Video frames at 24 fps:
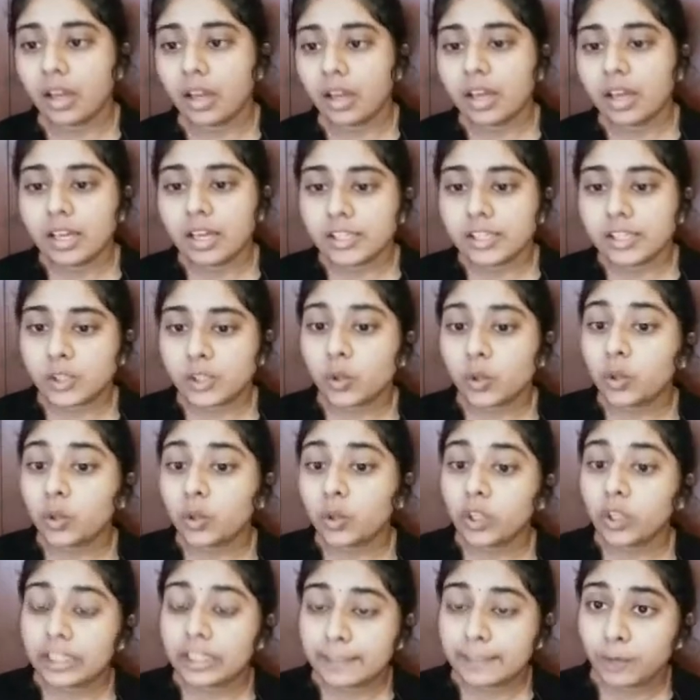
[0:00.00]
So
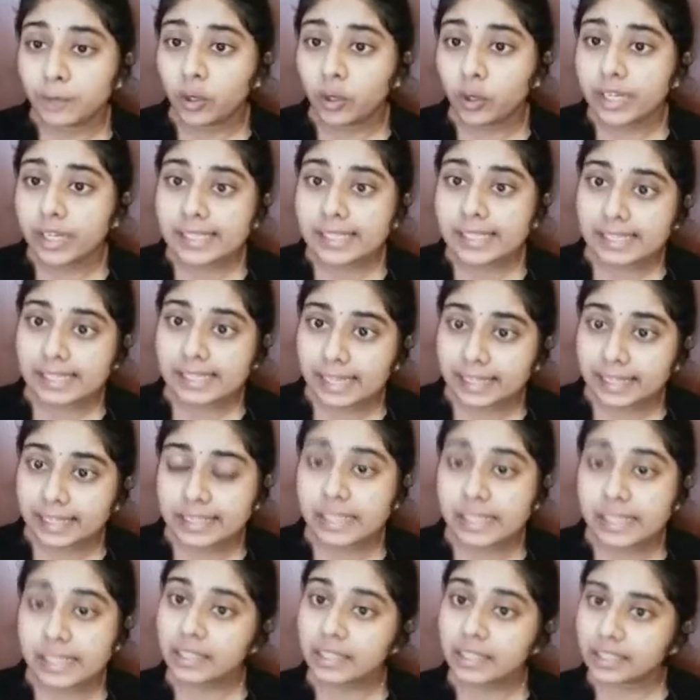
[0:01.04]
LIBOR is London
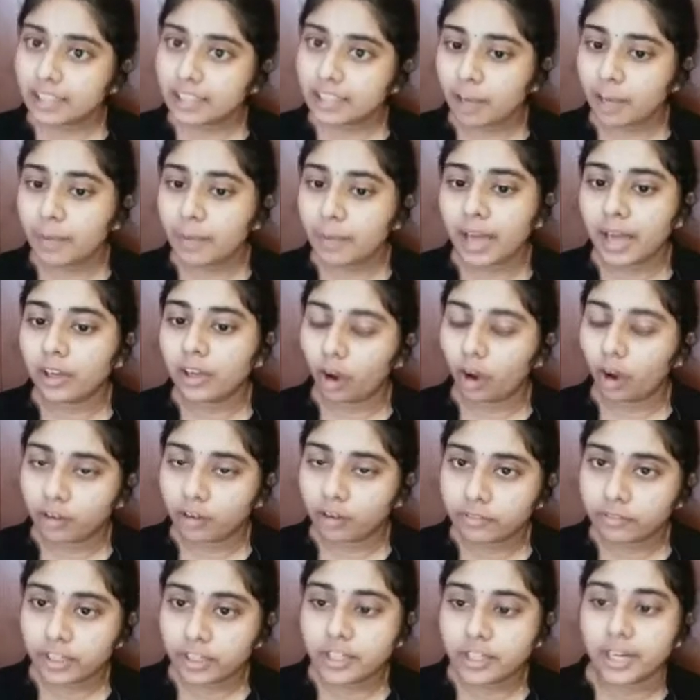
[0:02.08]
Interbank offered
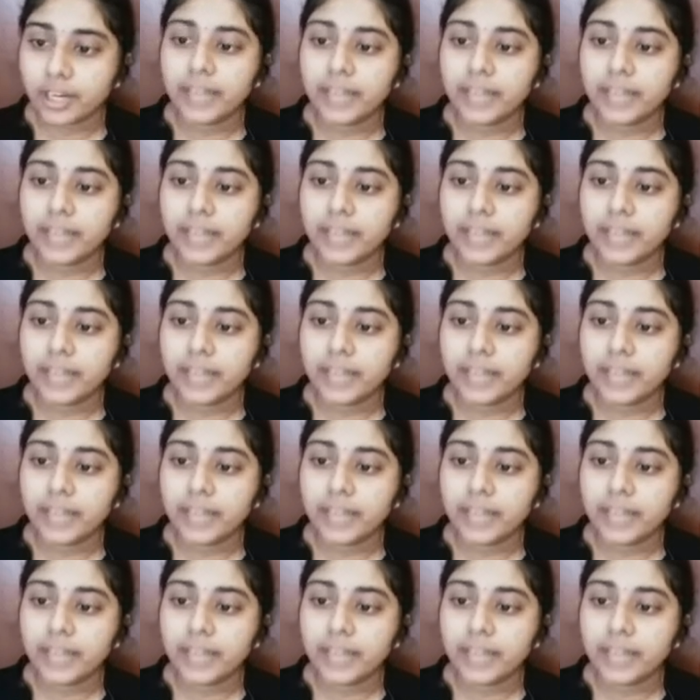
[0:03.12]
rate.